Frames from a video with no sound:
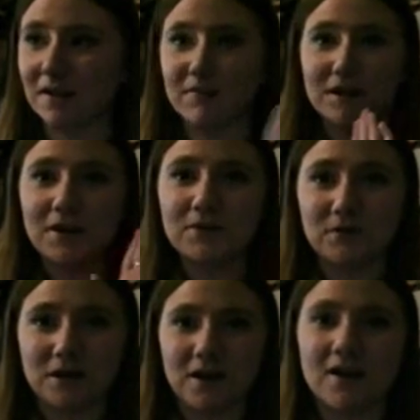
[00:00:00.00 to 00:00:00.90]
I read Throne
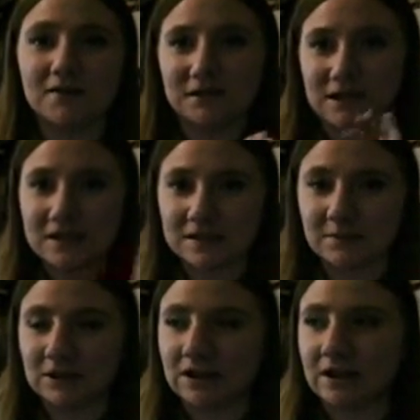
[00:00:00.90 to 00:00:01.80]
of Gods and Assassin's
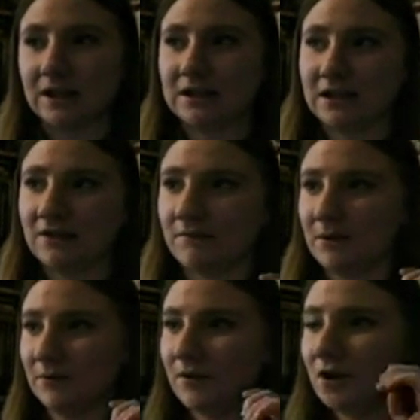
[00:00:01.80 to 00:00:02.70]
Blade, and I've
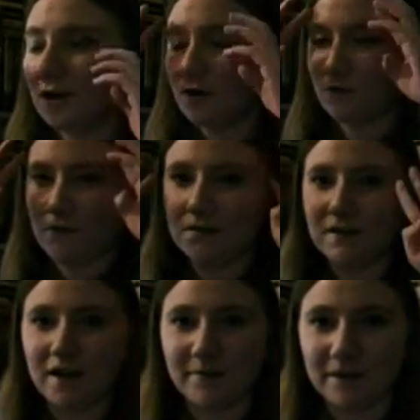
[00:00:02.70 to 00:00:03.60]
been reading
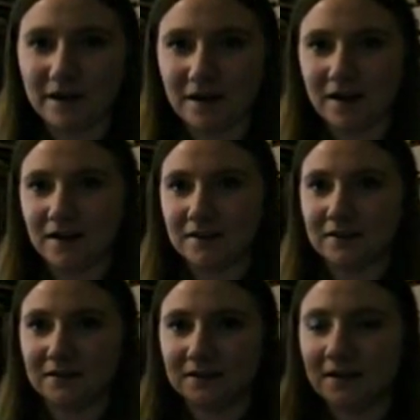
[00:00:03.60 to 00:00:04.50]
Half Bad,
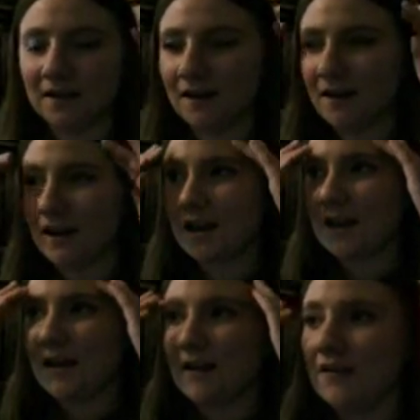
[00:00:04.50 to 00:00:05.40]
and
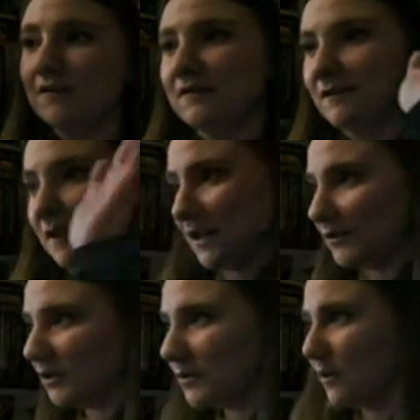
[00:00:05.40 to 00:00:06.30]
then
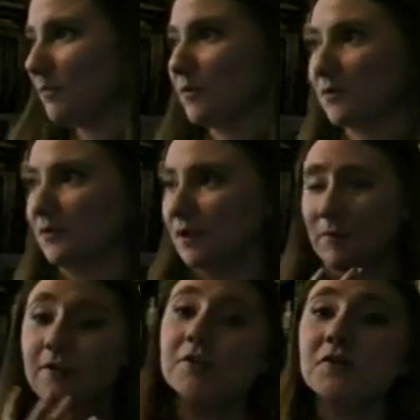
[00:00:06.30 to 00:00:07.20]
Dark Strong of Bone. I'm
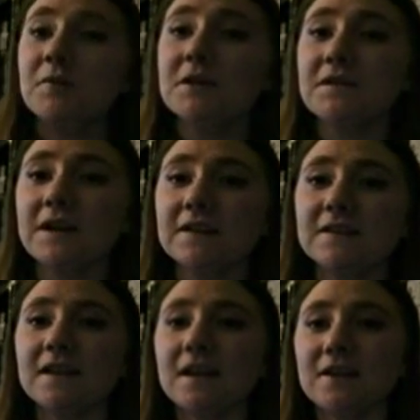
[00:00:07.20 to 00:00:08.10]
reading too much
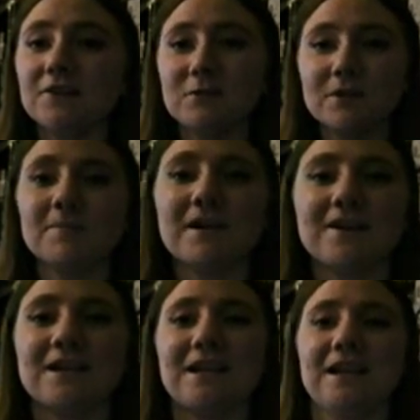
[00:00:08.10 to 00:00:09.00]
fantasy, too much
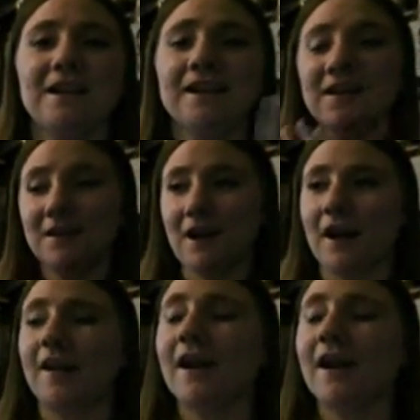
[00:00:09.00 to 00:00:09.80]
magic. I